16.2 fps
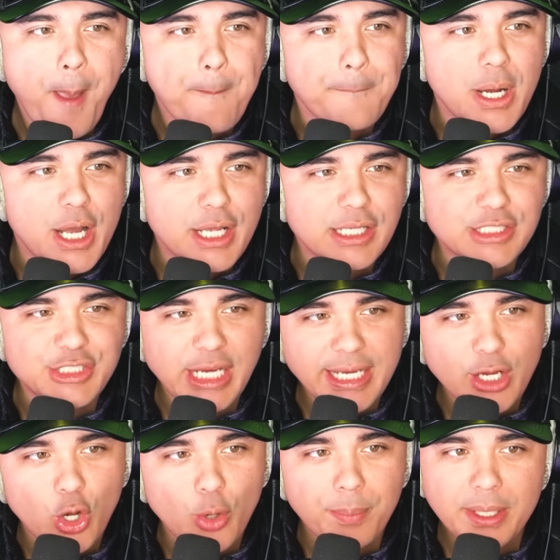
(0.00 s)
But
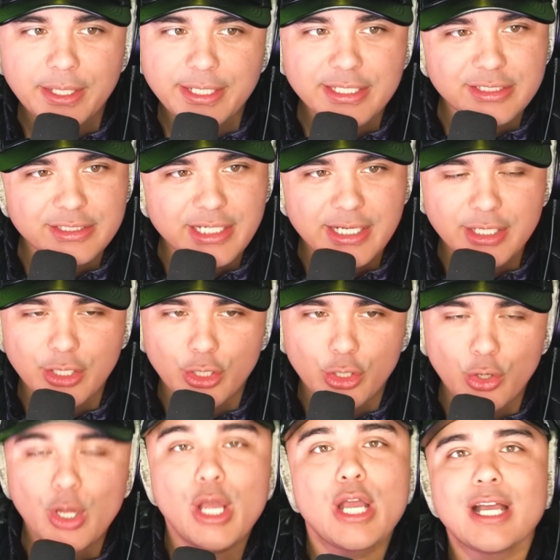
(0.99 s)
J-Hope Killin It
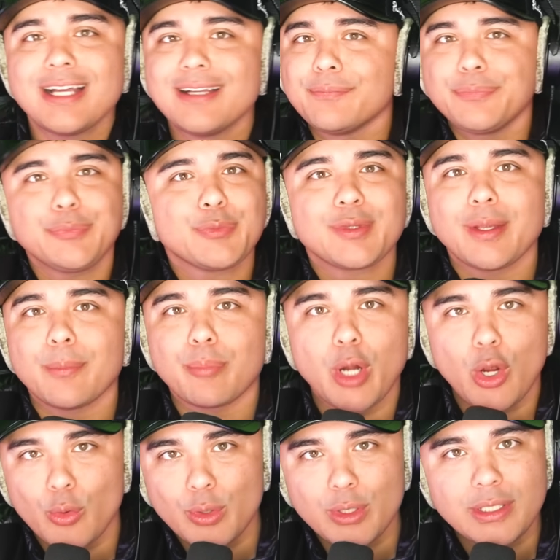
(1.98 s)
Girl,
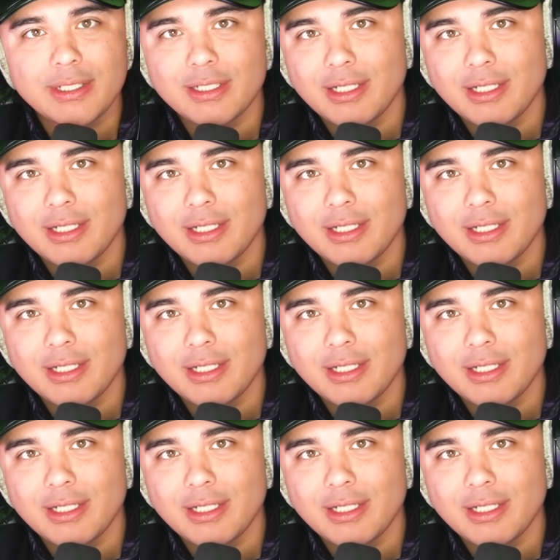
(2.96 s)
bro.